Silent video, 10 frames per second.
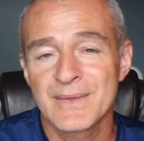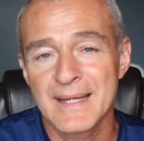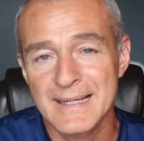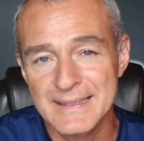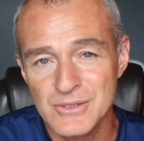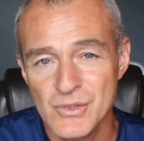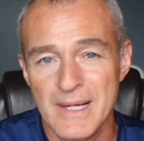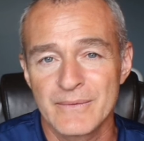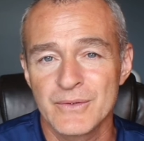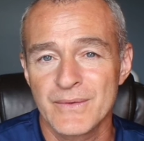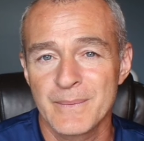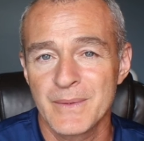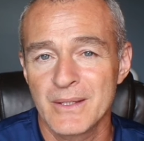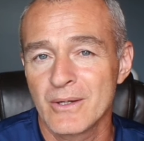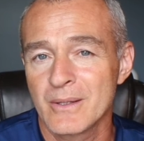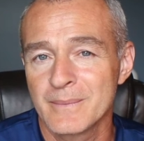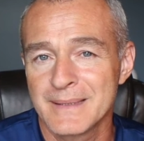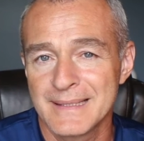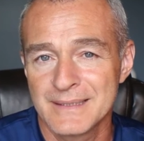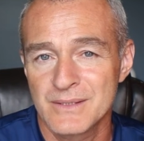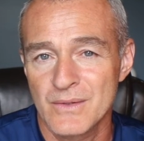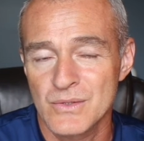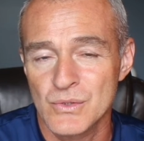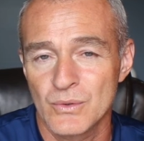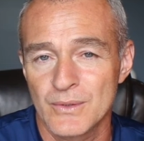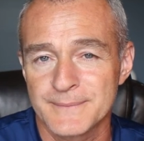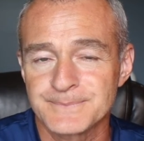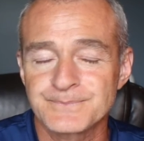that travels up the arm into the shoulder.